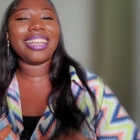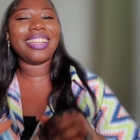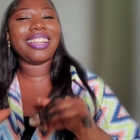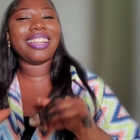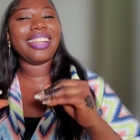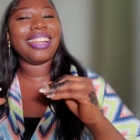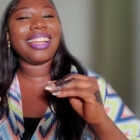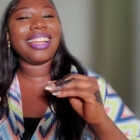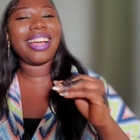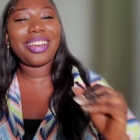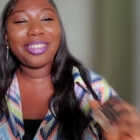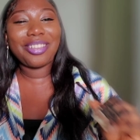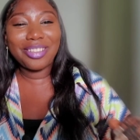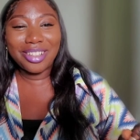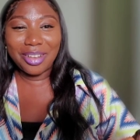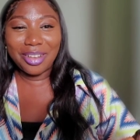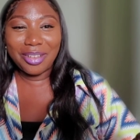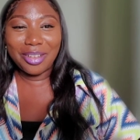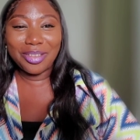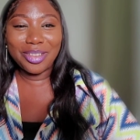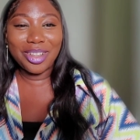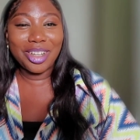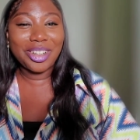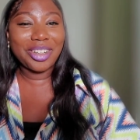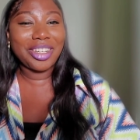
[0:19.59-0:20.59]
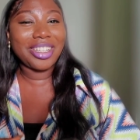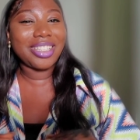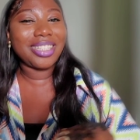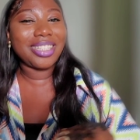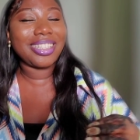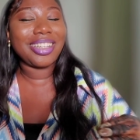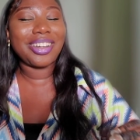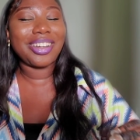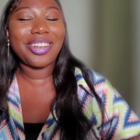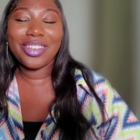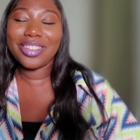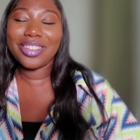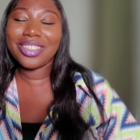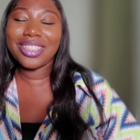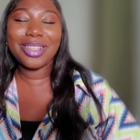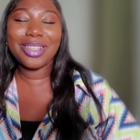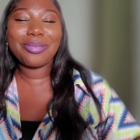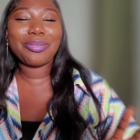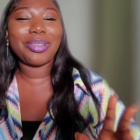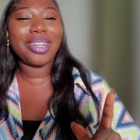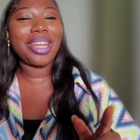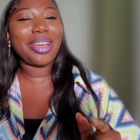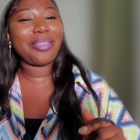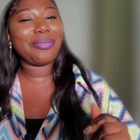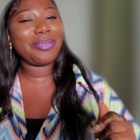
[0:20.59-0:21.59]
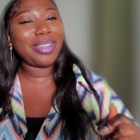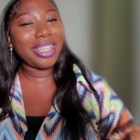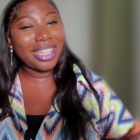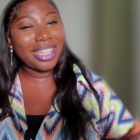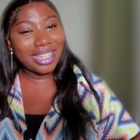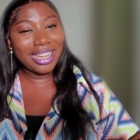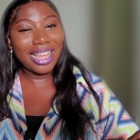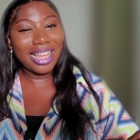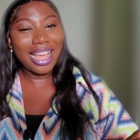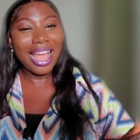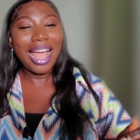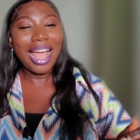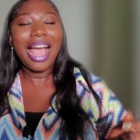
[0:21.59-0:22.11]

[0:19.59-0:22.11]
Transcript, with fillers: a lifetime of not creating content but i mean